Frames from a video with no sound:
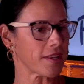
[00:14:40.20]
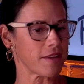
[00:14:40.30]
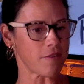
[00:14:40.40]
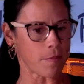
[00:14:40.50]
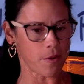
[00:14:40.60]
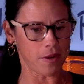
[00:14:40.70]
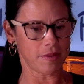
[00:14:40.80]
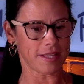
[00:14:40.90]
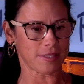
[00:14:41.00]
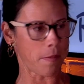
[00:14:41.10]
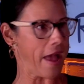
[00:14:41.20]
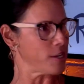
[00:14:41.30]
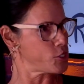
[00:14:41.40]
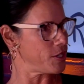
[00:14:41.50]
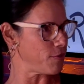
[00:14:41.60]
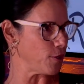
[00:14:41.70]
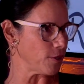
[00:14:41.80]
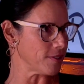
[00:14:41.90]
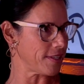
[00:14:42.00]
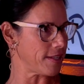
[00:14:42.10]
to give up on, that's a passion of
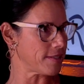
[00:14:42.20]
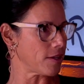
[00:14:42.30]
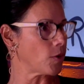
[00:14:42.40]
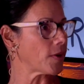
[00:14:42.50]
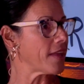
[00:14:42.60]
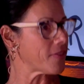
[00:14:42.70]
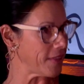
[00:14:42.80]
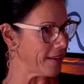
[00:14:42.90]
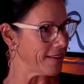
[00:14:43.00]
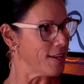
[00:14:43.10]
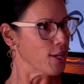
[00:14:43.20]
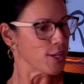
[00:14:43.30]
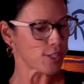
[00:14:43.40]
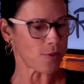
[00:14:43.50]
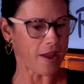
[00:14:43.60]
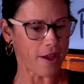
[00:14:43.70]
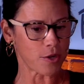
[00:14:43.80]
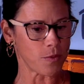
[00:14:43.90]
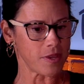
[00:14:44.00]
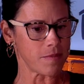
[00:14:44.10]
yours, and, yeah, it's a like great thing. So how
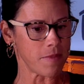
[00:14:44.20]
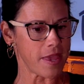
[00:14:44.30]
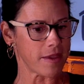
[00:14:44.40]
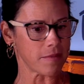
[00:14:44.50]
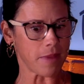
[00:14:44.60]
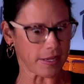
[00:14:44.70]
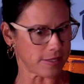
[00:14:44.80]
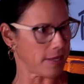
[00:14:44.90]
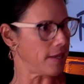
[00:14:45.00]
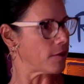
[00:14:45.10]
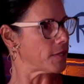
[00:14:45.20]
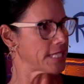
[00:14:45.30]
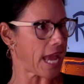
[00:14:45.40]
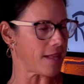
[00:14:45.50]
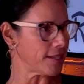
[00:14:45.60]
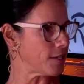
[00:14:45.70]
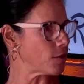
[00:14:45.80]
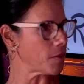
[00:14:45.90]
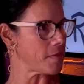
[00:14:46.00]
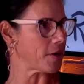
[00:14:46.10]
do we make Mexican or Italian
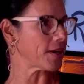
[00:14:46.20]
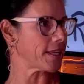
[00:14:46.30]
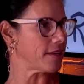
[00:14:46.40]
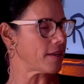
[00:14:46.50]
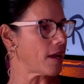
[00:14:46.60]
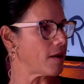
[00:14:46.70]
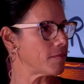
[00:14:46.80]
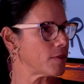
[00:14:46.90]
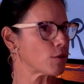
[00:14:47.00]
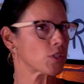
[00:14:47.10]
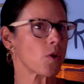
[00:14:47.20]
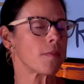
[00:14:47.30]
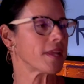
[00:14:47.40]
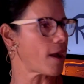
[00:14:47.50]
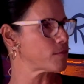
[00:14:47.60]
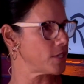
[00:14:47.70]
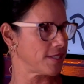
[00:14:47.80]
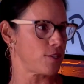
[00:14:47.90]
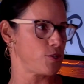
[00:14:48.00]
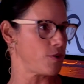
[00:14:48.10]
or American? And there's so many
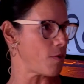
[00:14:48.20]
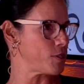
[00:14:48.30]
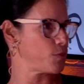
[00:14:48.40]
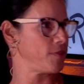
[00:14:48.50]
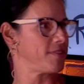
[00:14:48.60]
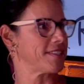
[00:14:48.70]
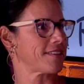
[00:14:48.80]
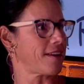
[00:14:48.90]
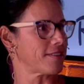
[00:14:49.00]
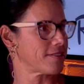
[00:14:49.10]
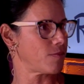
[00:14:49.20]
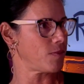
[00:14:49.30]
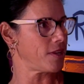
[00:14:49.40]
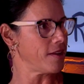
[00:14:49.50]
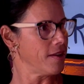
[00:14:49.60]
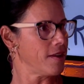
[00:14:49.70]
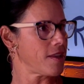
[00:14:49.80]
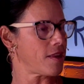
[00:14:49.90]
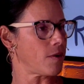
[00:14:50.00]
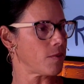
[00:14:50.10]
options, as you know, which we've discussed, and we,
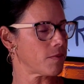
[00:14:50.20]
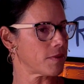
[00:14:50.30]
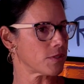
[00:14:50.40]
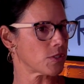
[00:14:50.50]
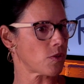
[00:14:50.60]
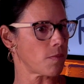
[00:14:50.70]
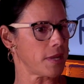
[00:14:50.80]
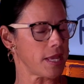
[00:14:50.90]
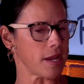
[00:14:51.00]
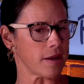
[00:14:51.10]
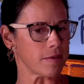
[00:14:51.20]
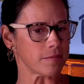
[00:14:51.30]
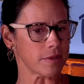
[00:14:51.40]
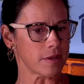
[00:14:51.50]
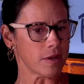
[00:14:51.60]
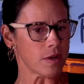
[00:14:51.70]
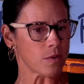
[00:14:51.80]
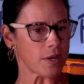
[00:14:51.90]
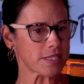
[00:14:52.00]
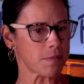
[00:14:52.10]
you know, there's so many
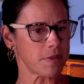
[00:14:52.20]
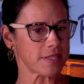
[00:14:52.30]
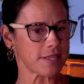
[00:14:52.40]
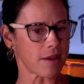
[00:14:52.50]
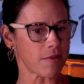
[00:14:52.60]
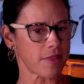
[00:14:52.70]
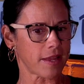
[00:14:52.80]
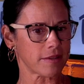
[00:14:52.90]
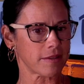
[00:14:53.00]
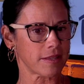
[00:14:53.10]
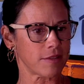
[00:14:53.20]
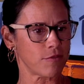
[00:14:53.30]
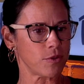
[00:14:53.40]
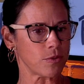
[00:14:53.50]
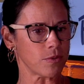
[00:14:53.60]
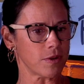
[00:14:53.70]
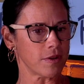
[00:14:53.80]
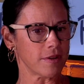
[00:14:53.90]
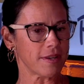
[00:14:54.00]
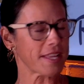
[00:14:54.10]
recipes now that give you,
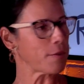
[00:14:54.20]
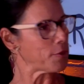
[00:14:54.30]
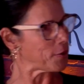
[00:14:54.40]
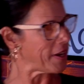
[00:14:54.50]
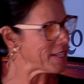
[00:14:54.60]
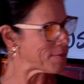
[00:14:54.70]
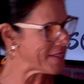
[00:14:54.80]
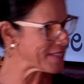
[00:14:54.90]
again, with your husband's a